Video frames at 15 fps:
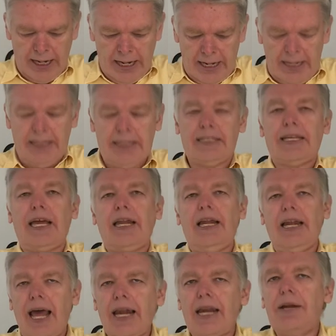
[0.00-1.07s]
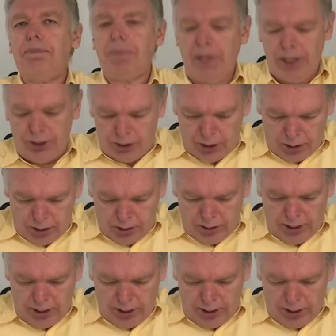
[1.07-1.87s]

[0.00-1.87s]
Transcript: He said, Let it be so